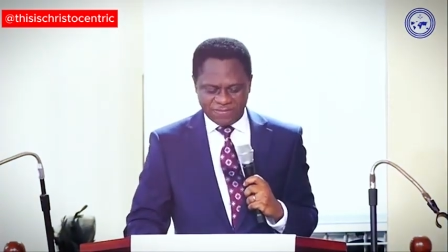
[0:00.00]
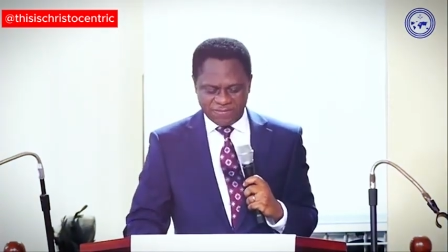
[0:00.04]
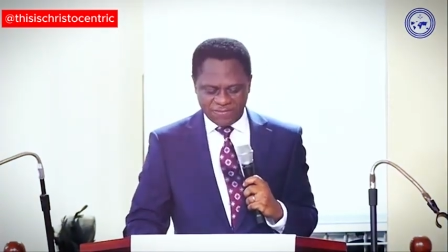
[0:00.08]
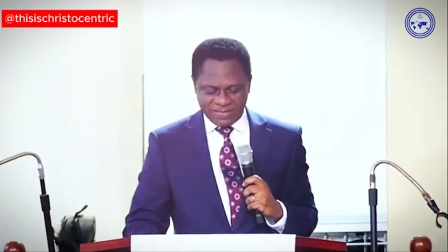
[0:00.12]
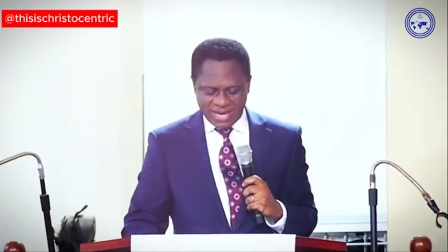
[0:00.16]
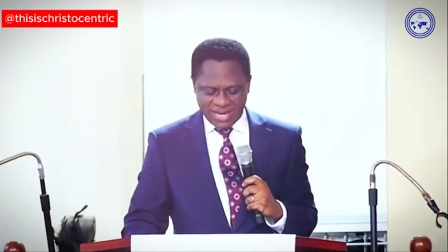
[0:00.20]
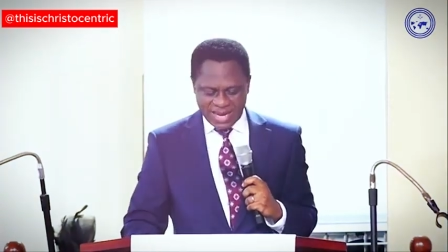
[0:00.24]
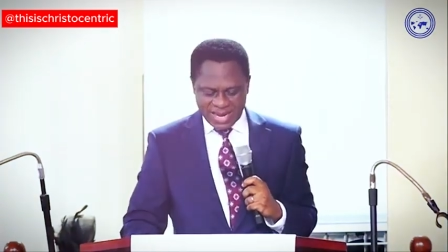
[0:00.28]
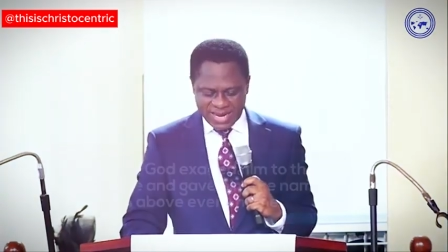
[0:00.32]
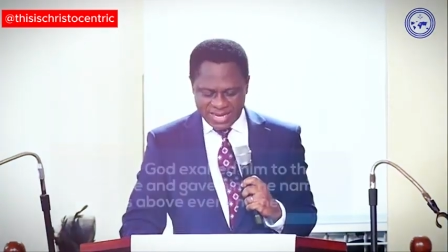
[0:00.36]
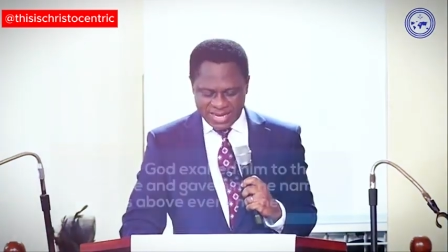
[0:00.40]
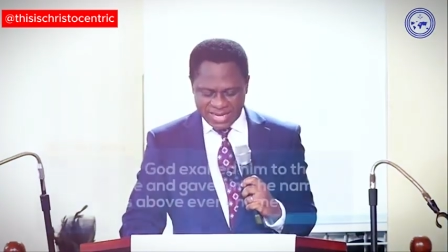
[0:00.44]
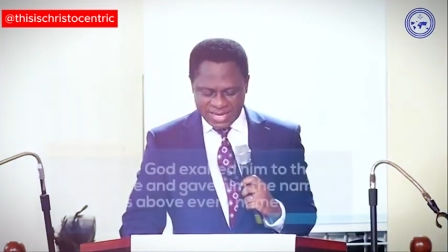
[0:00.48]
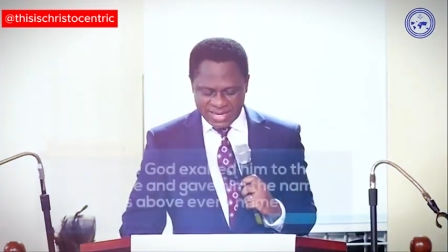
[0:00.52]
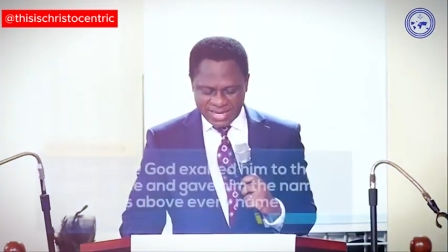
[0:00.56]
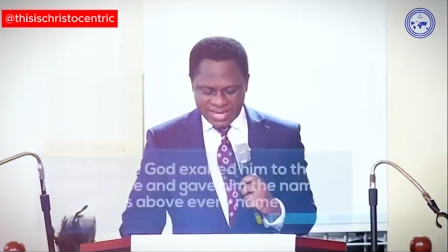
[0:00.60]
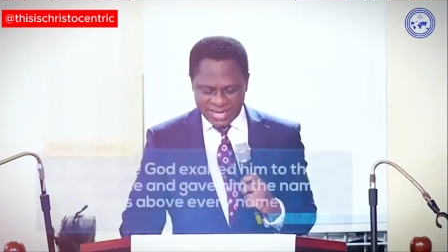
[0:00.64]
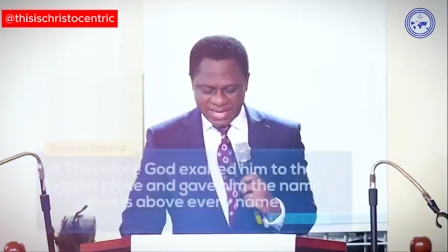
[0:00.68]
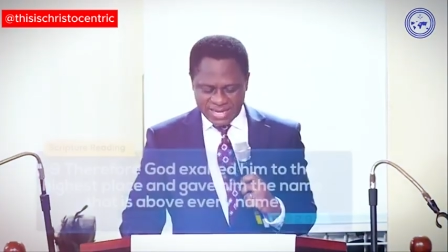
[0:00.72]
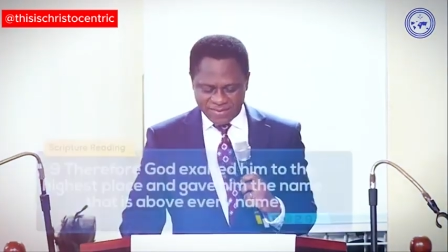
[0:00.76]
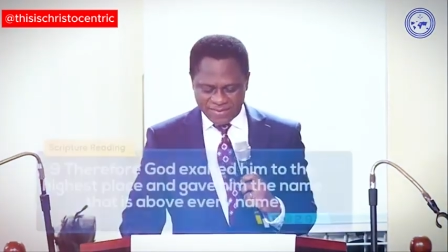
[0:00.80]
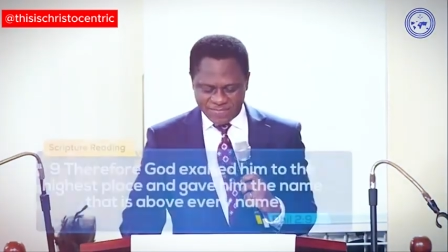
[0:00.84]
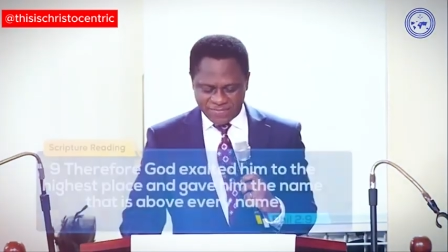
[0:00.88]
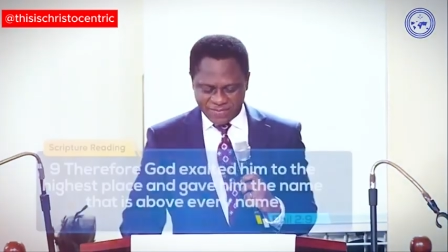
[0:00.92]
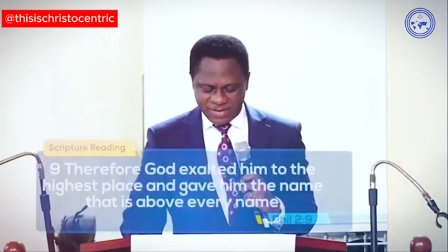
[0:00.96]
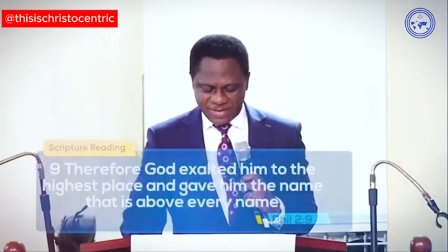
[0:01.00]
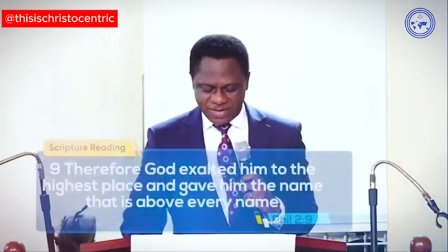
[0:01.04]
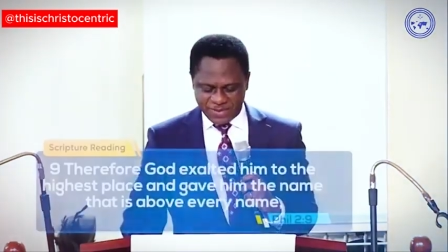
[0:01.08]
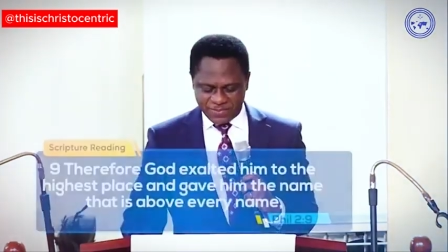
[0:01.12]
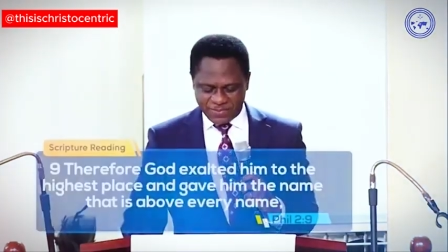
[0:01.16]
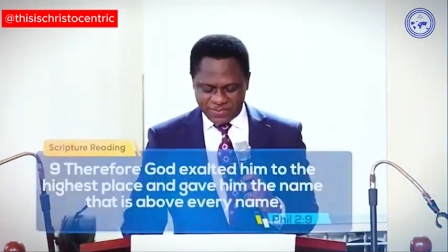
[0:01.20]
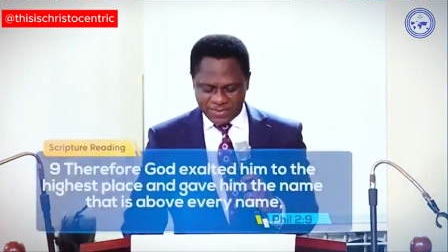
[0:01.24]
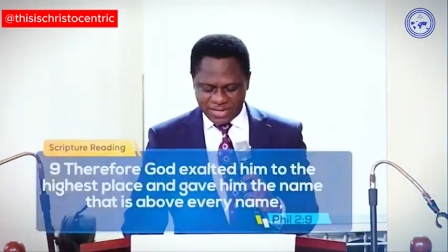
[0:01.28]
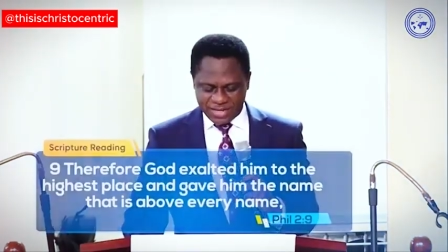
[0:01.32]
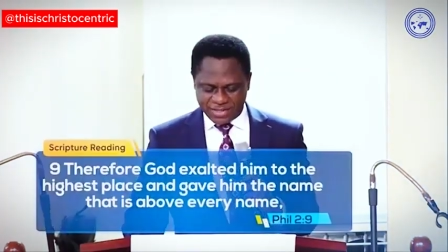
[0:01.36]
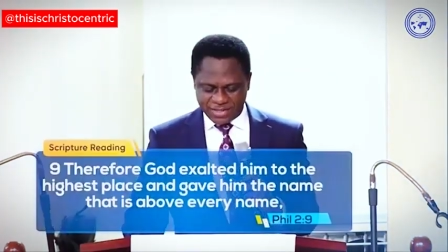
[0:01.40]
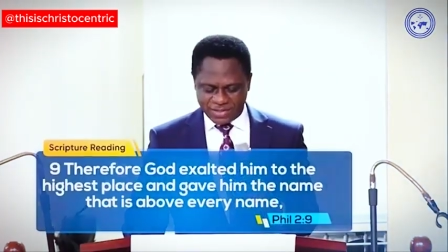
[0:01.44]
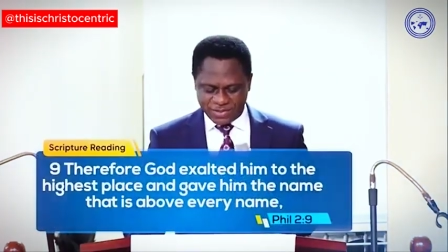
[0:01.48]
9 again,
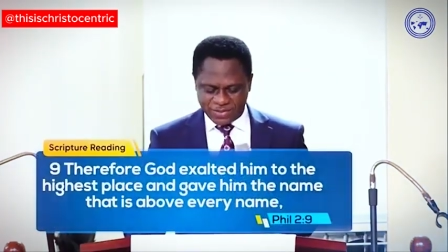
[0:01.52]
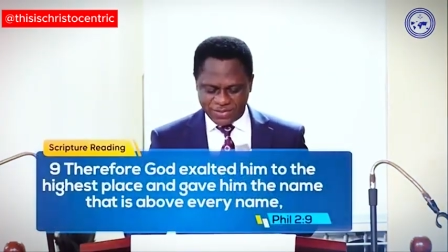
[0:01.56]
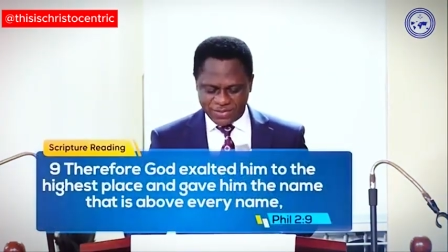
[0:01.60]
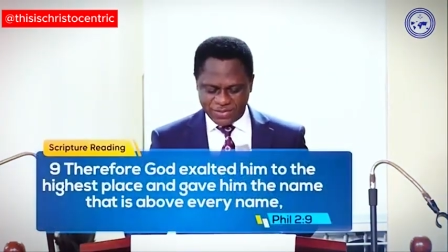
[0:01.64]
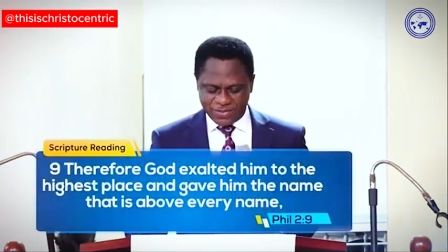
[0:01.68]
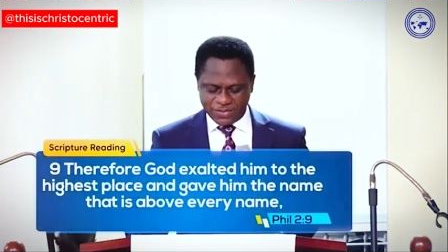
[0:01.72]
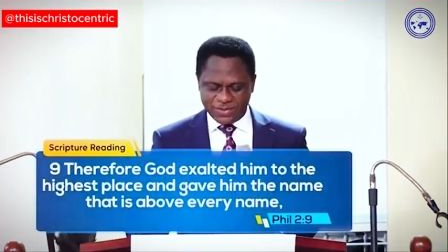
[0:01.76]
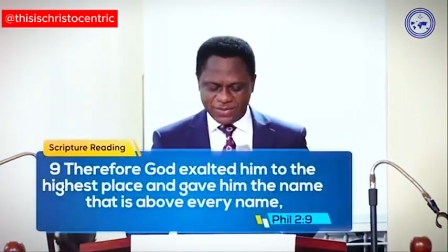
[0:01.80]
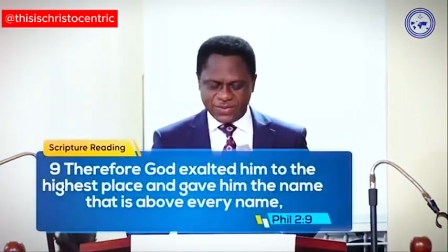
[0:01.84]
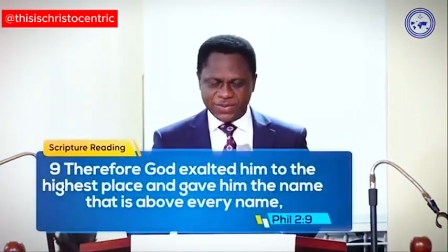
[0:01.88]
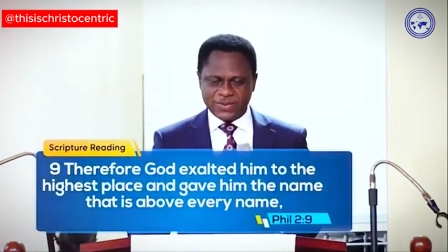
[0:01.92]
Philippians 2.